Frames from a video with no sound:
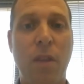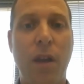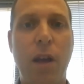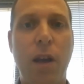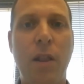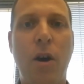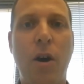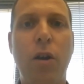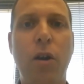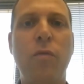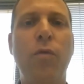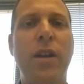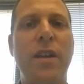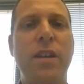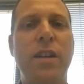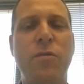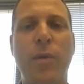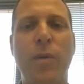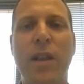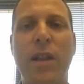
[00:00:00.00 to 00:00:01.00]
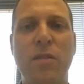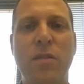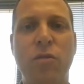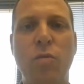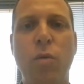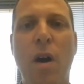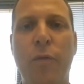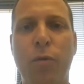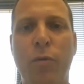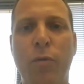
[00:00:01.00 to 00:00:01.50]
A lot of what Israel has
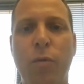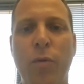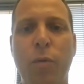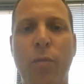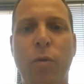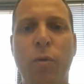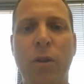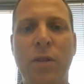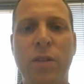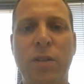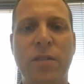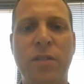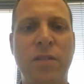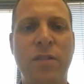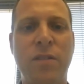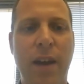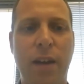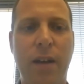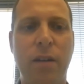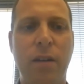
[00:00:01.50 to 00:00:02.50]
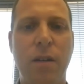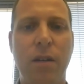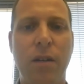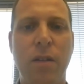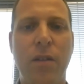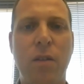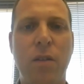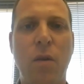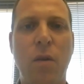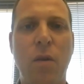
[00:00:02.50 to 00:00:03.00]
to offer to the world is tech,
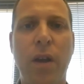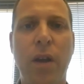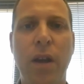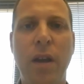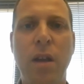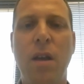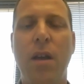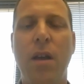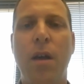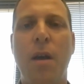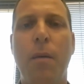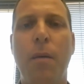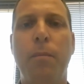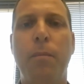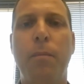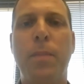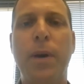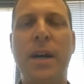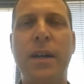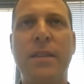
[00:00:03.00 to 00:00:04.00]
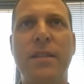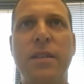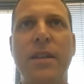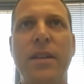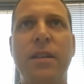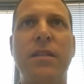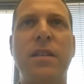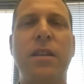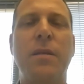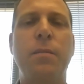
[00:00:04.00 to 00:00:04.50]
okay? Mm. But
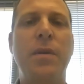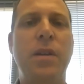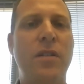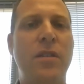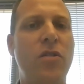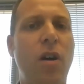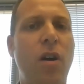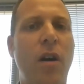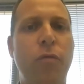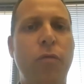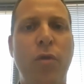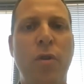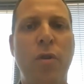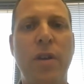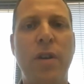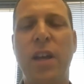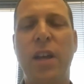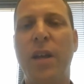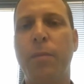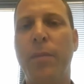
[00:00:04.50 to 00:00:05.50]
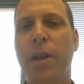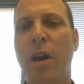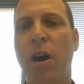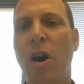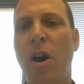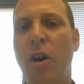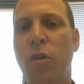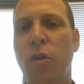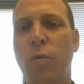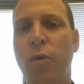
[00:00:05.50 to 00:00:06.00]
it can be software, it can be
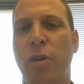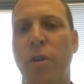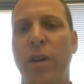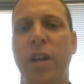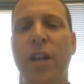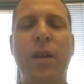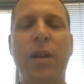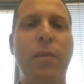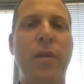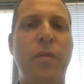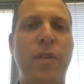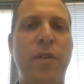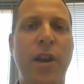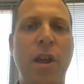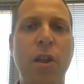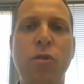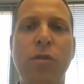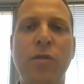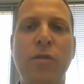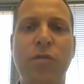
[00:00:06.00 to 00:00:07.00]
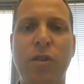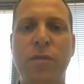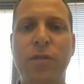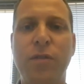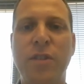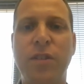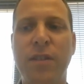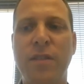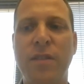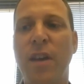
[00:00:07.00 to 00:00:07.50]
hardware, it can be financial
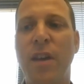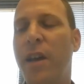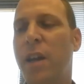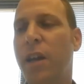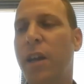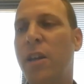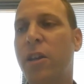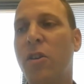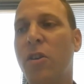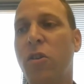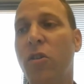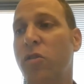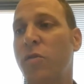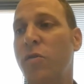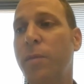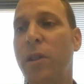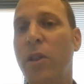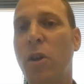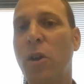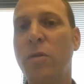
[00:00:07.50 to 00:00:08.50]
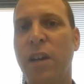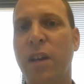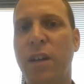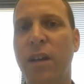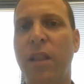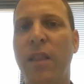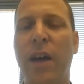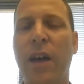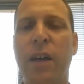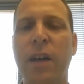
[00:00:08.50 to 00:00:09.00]
services, it can also be low tech,
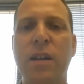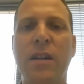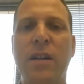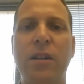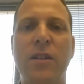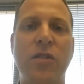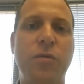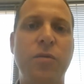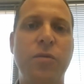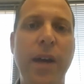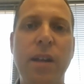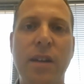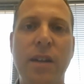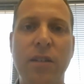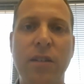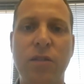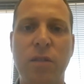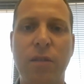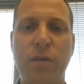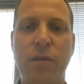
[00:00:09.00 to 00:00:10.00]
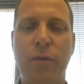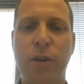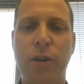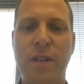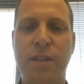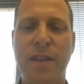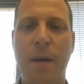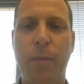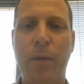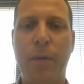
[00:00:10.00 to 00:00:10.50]
like cosmetics, for
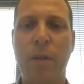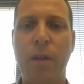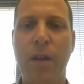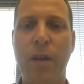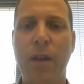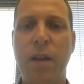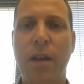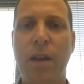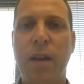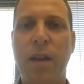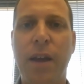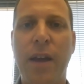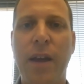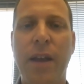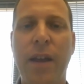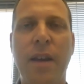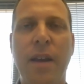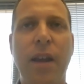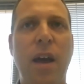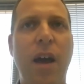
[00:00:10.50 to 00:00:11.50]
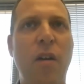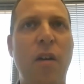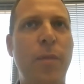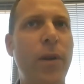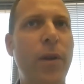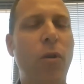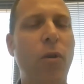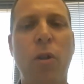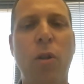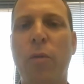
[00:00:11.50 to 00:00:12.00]
example. And I've
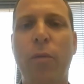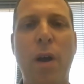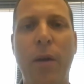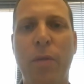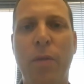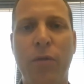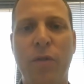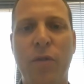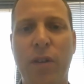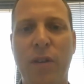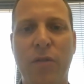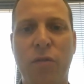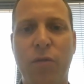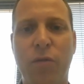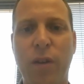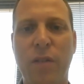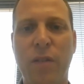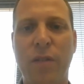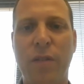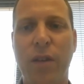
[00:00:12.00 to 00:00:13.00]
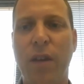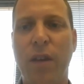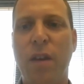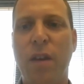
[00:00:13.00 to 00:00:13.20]
been all around those industries.